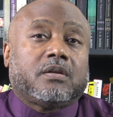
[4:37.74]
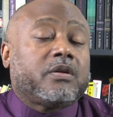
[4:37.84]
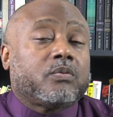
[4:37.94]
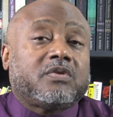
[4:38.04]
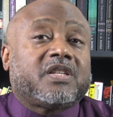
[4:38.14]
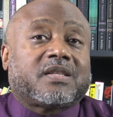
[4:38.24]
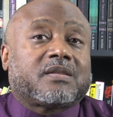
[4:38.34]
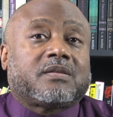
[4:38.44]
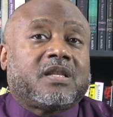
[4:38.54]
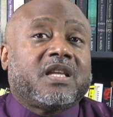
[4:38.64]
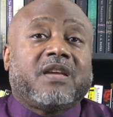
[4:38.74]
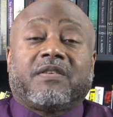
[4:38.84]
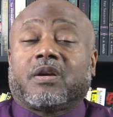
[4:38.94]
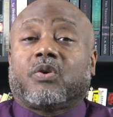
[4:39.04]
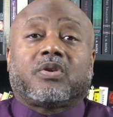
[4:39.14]
don't just leave
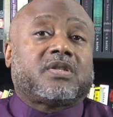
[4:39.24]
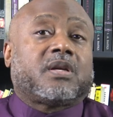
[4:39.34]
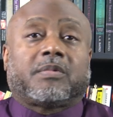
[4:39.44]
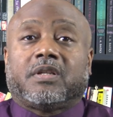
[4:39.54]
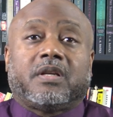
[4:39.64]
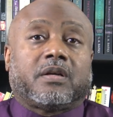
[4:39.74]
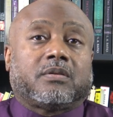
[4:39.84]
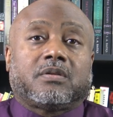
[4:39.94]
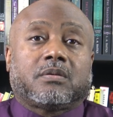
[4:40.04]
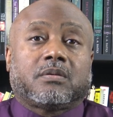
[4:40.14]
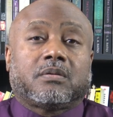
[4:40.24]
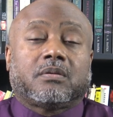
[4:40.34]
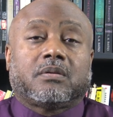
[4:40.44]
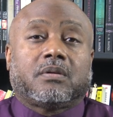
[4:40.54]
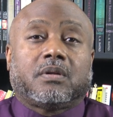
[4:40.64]
and go to something else
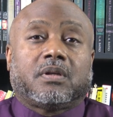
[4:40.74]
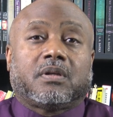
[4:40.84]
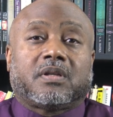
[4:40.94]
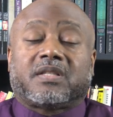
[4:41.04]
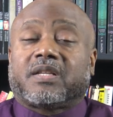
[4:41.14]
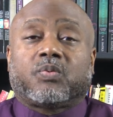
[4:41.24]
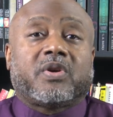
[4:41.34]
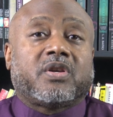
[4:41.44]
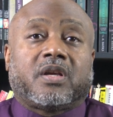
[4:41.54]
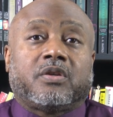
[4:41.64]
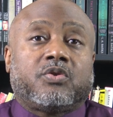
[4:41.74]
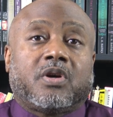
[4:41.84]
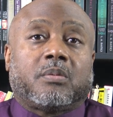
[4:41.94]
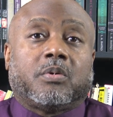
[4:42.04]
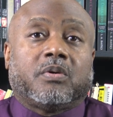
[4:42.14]
because that's where you get in
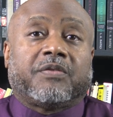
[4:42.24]
trouble.